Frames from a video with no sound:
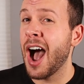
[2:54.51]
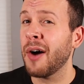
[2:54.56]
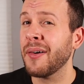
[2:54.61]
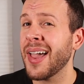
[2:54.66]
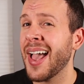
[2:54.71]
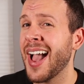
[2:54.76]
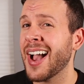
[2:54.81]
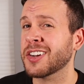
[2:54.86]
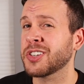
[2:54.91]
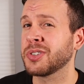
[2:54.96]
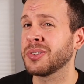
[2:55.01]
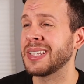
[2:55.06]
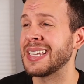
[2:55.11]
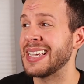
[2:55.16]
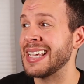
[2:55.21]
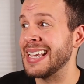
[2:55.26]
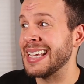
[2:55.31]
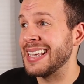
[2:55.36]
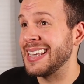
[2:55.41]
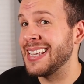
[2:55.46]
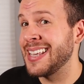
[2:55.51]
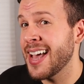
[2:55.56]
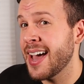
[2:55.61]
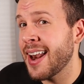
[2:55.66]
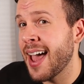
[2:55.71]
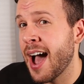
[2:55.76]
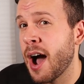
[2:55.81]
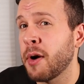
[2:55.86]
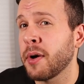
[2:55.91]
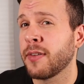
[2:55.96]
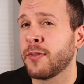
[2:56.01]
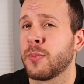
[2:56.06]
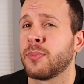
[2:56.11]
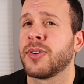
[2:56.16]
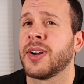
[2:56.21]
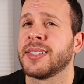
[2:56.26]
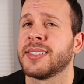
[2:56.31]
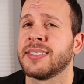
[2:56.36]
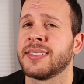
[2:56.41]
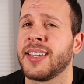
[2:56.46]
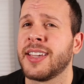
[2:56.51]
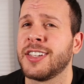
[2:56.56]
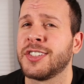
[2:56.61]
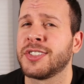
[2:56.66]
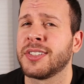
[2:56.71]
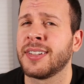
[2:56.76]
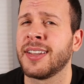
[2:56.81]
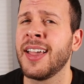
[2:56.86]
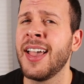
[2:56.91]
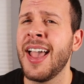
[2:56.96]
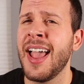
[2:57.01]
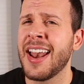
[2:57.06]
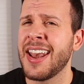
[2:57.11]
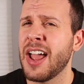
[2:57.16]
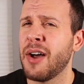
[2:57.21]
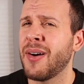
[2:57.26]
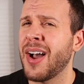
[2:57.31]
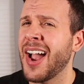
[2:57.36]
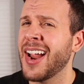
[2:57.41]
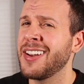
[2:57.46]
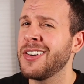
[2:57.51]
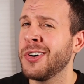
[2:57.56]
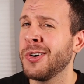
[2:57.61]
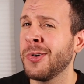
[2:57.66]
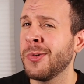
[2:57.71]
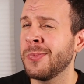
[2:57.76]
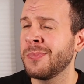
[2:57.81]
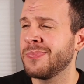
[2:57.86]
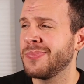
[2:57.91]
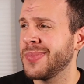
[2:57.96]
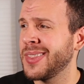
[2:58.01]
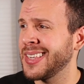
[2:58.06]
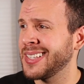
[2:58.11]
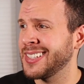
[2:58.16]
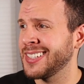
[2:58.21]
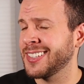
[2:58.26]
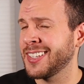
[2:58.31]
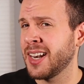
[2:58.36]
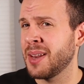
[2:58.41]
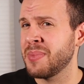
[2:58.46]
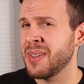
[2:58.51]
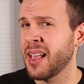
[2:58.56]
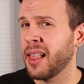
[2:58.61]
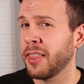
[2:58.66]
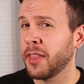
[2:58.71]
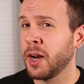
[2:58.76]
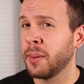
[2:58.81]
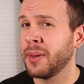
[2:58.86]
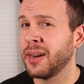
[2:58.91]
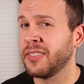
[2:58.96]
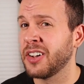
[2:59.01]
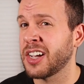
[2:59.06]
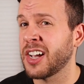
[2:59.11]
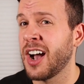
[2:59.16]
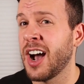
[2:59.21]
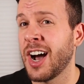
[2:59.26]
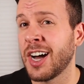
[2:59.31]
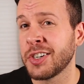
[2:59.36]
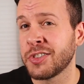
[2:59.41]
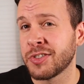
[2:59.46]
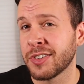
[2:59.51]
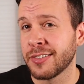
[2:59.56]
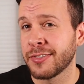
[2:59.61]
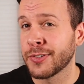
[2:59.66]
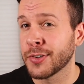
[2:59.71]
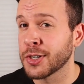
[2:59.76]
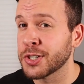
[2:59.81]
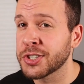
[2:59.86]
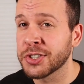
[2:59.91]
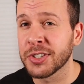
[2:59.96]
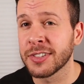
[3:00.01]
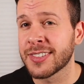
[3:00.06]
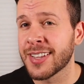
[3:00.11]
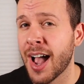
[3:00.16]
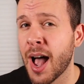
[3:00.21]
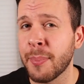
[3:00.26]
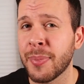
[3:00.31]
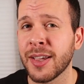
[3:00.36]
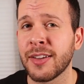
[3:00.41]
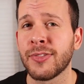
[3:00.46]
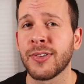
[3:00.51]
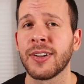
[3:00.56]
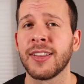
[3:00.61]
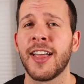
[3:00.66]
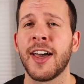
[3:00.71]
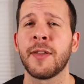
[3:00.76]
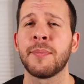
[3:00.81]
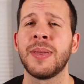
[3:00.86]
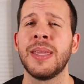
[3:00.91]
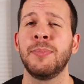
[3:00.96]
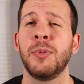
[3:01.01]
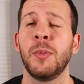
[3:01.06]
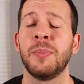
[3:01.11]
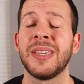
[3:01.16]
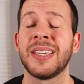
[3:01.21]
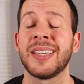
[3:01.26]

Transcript: how to actually get out of a presentation. Now, I know this is gonna be a little bit of a controversial topic for a lot of people